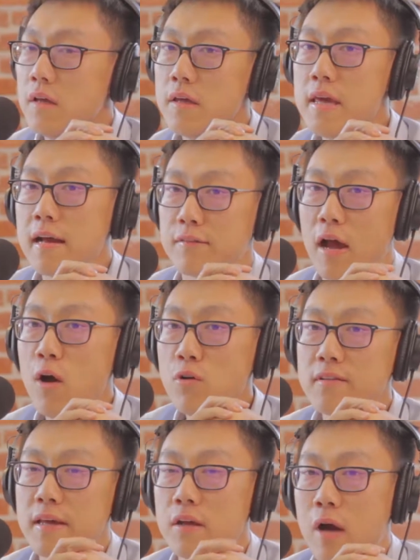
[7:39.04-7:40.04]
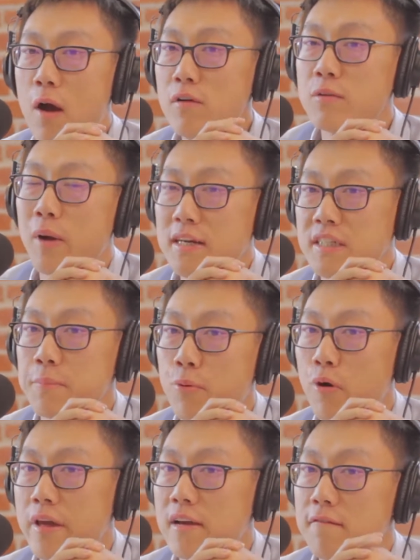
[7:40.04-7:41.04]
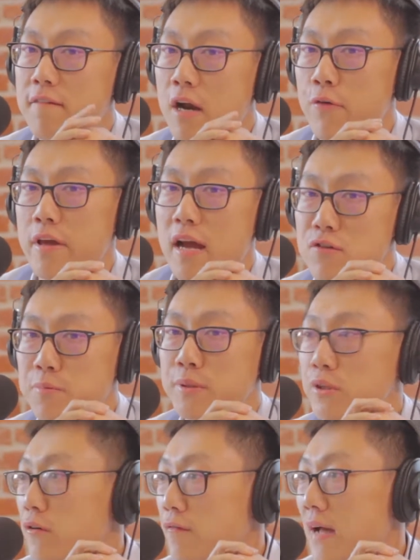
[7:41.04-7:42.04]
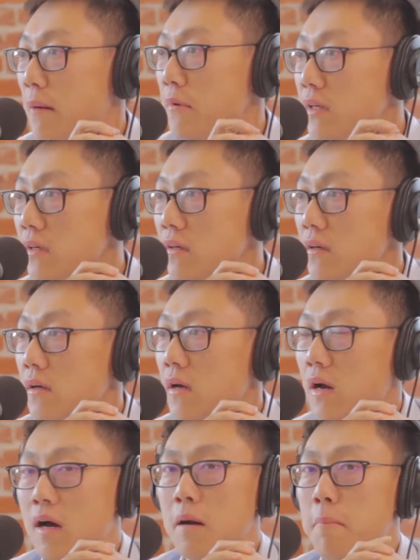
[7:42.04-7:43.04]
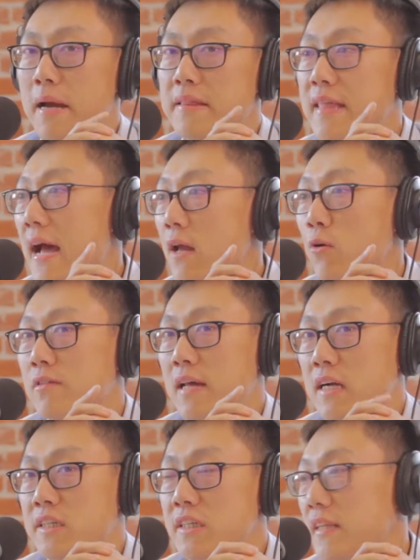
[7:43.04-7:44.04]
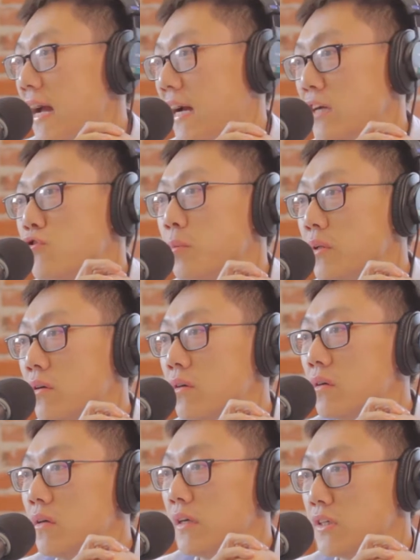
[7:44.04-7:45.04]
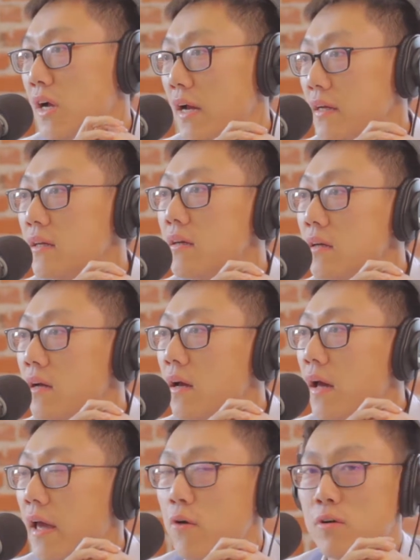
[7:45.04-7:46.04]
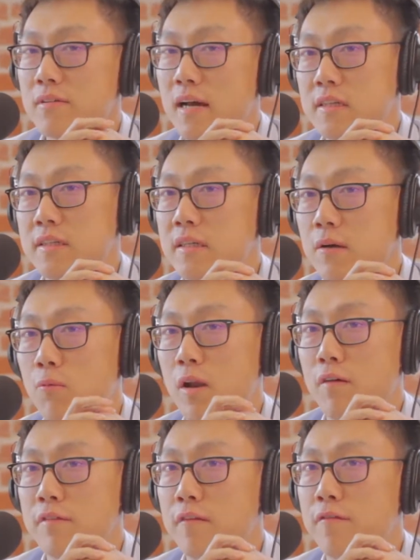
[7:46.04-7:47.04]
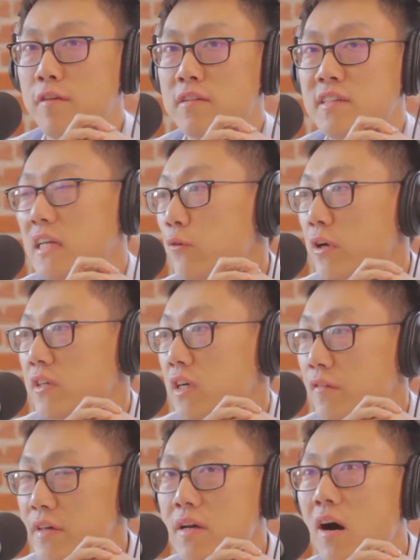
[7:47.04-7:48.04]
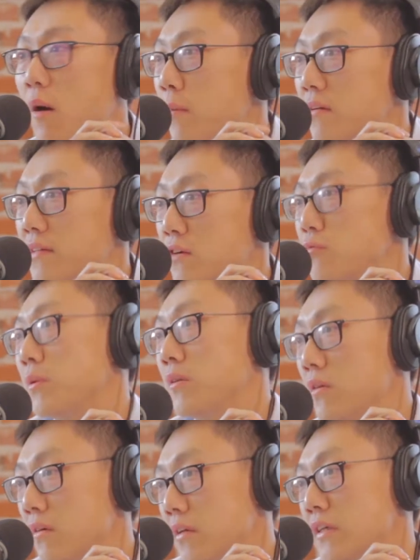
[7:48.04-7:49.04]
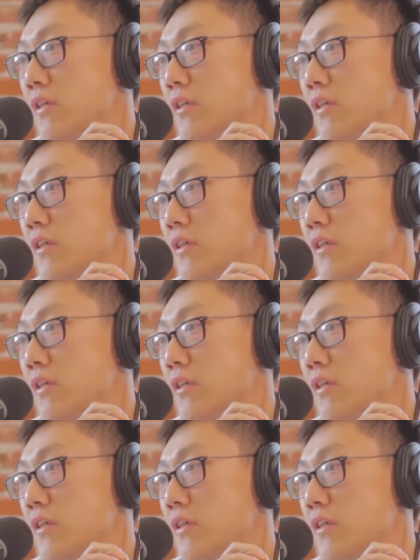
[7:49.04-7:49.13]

Yes, I would say I was actually born in a very entrepreneurial family. My dad was actually a tech entrepreneur in China. He was actually one of the first generation of e-commerce entrepreneur in